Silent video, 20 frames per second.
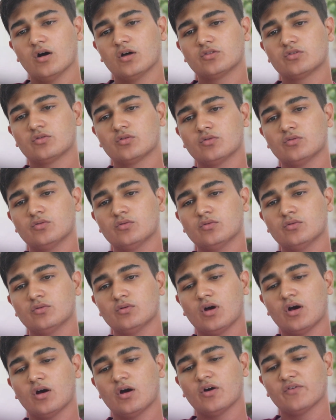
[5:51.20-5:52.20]

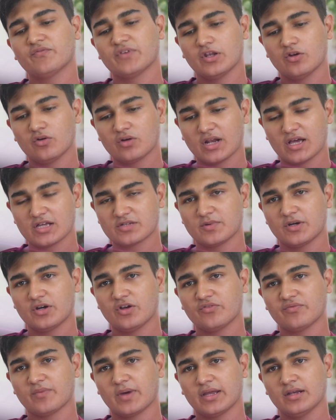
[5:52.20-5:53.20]
Through a fellow classmate
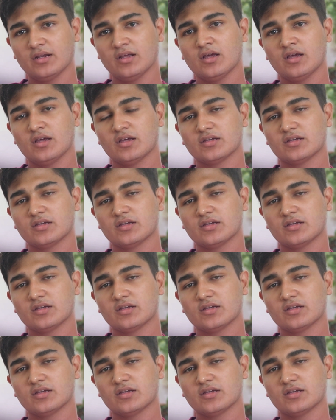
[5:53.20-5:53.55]
of mine,